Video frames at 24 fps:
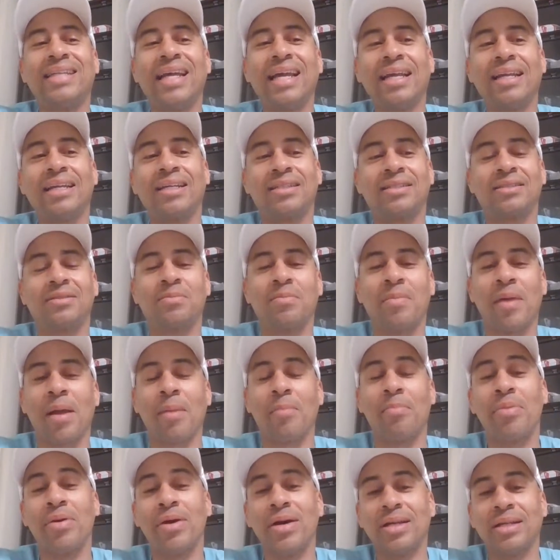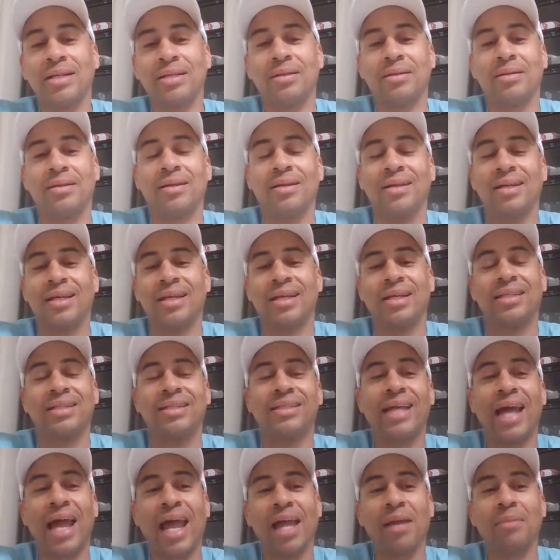Adidas, man, putting
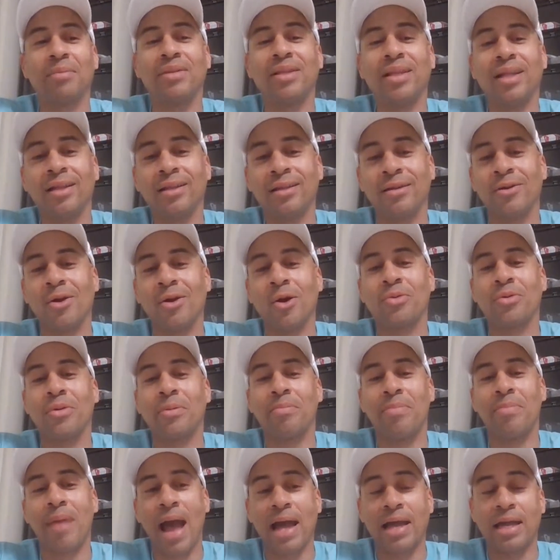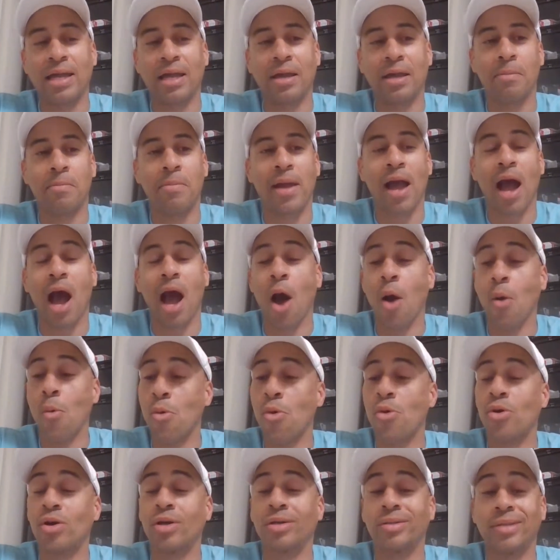Dame Lillard on the back end, man? I
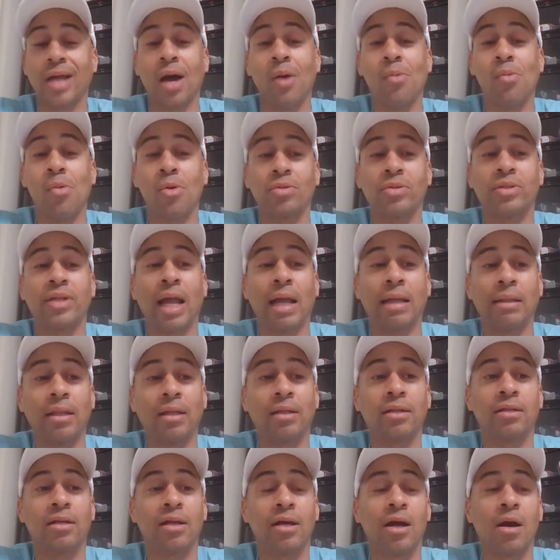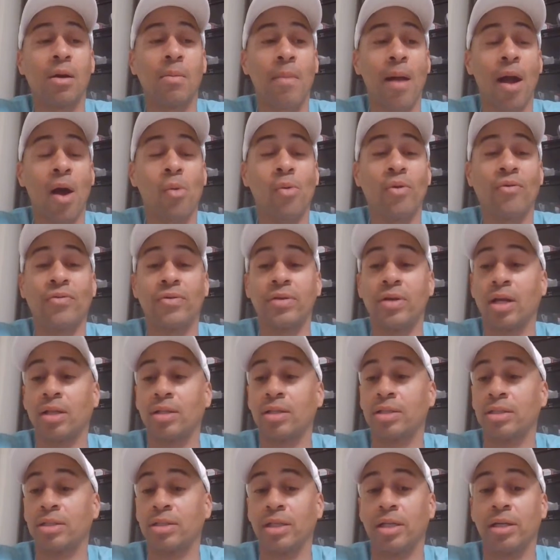want Dame Lillard to come out with
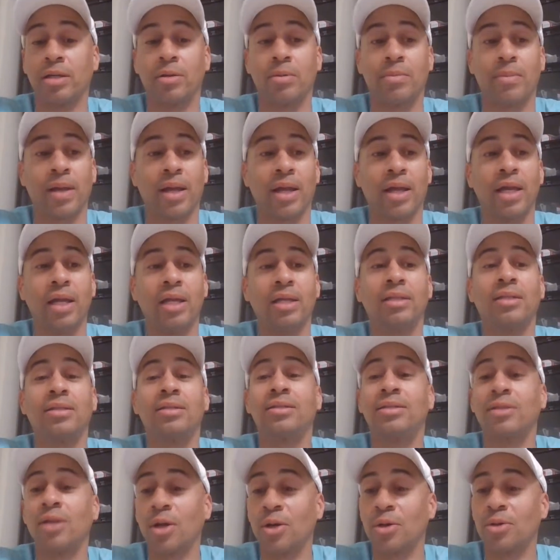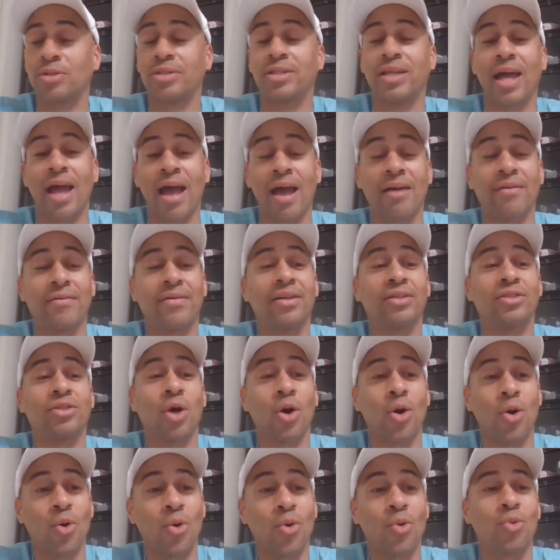another sneaker, man. He deserves to have his
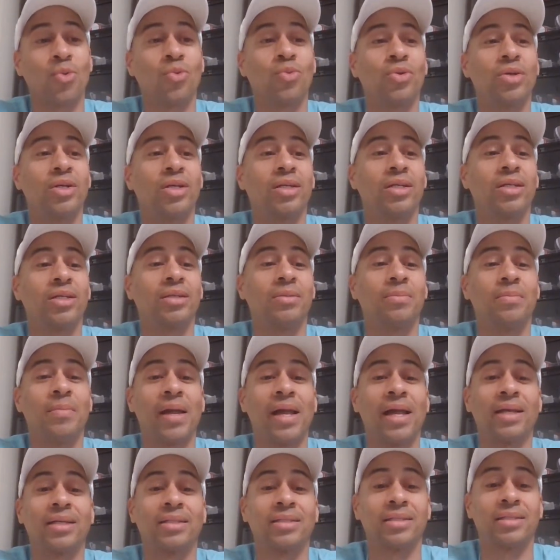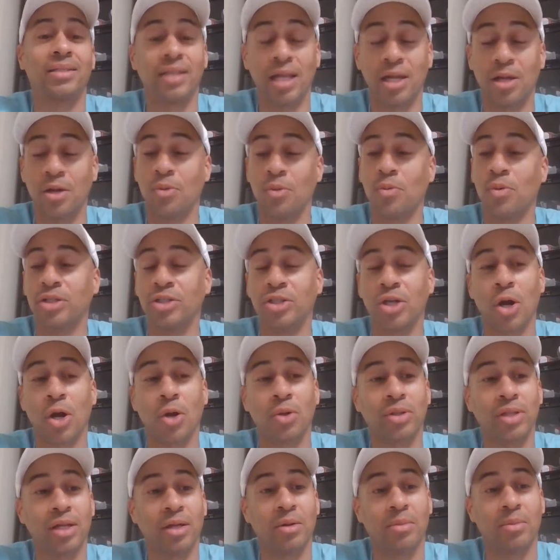own, man, sneaker. What
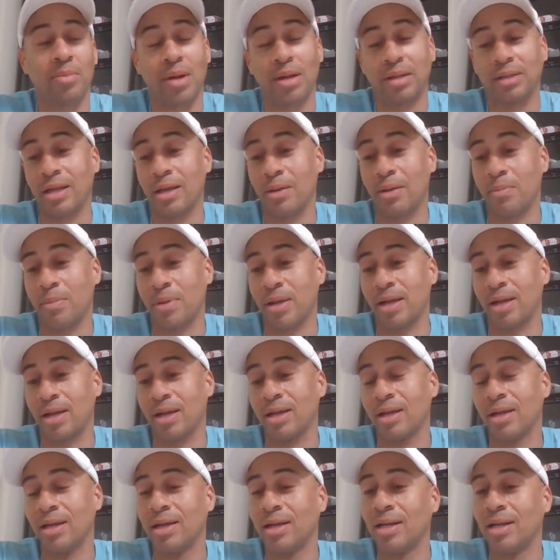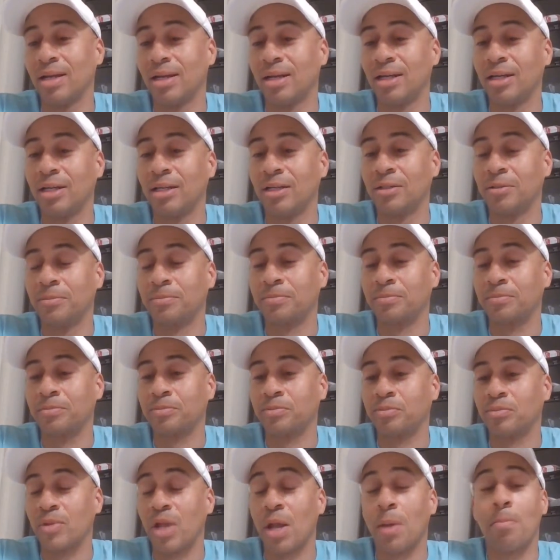y'all think about that, man?
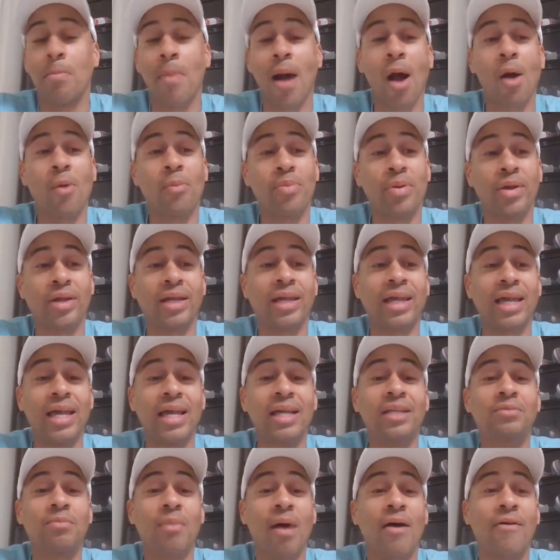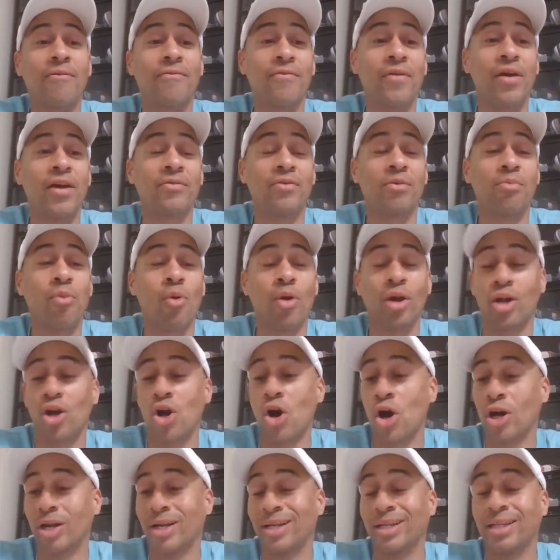In my opinion, he's my favorite point
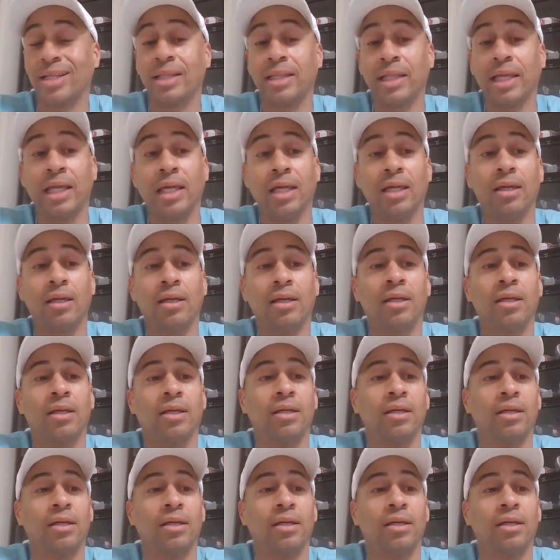guard in the league.